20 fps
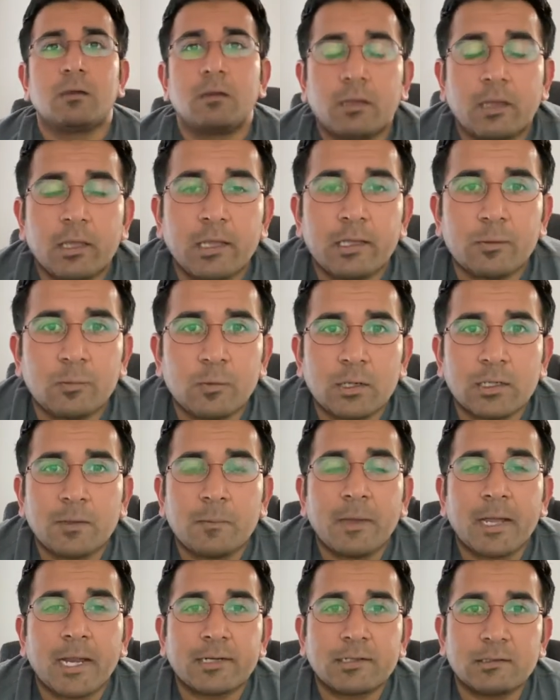Hey,
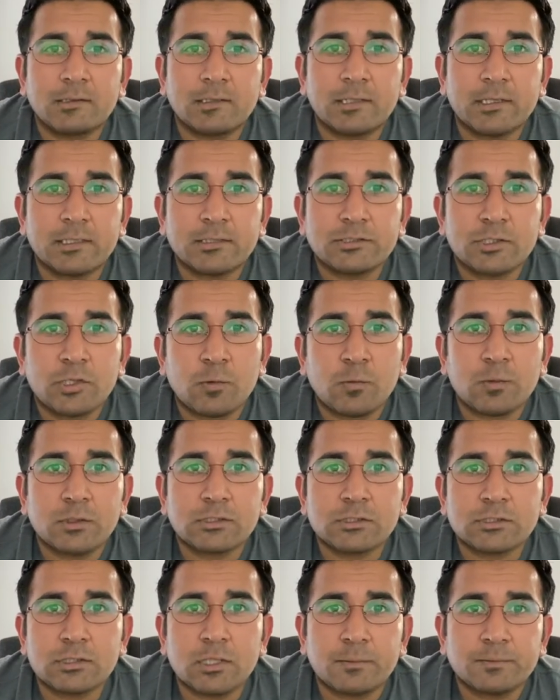welcome back to the Nets, your one
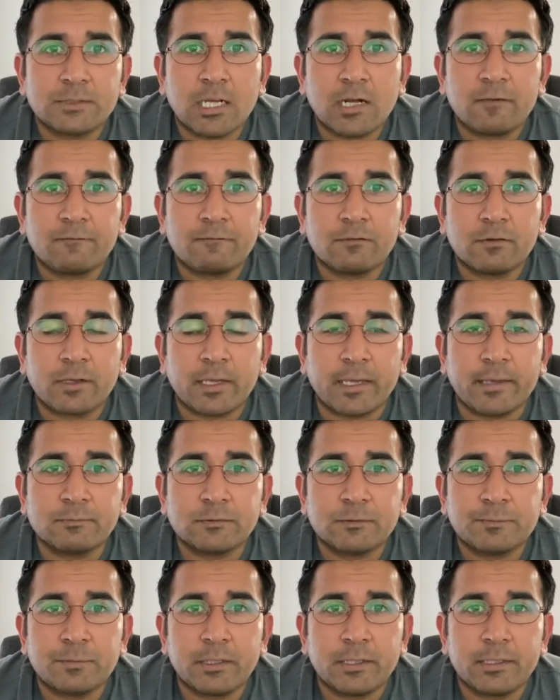stop channel for
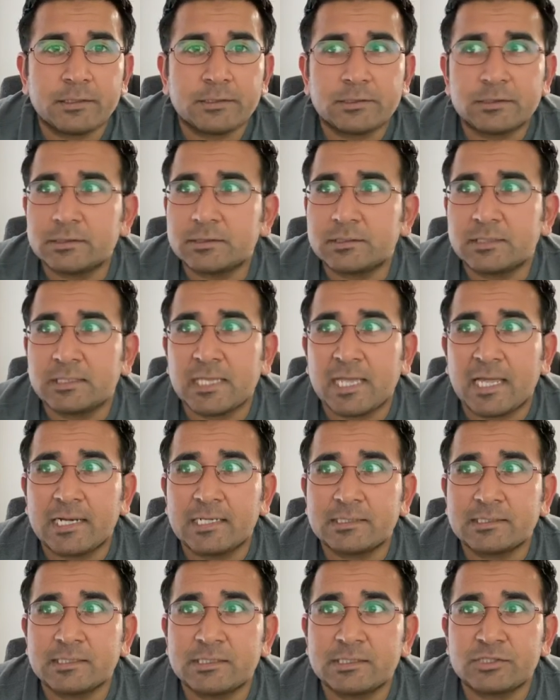games, predictions,
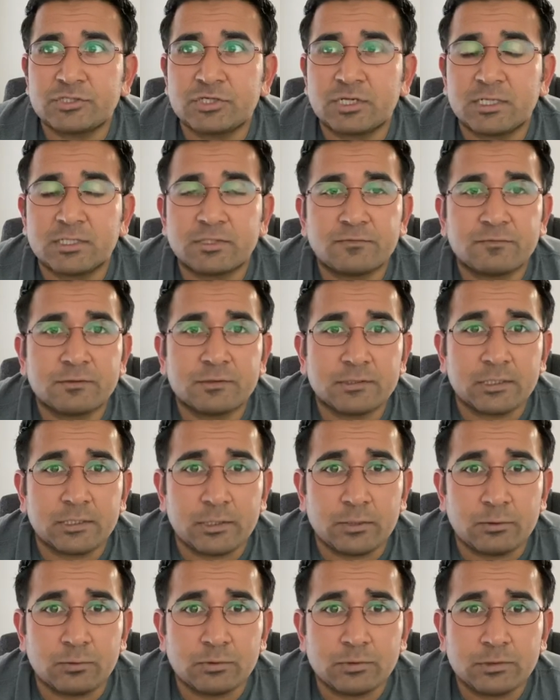analysis, transfers, and
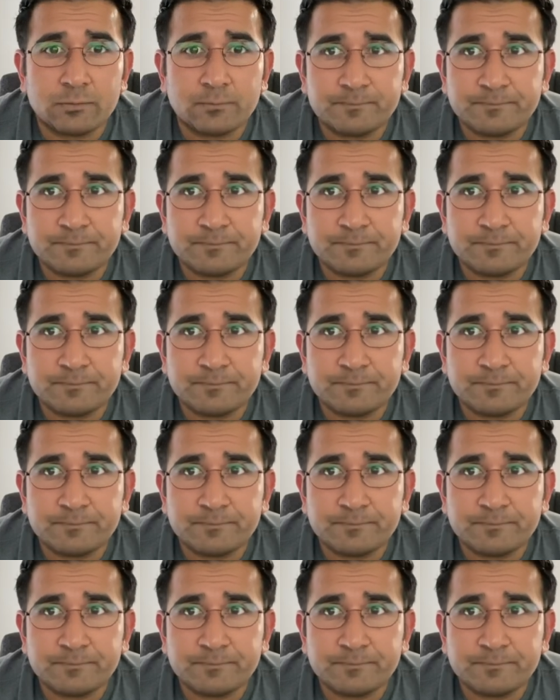news.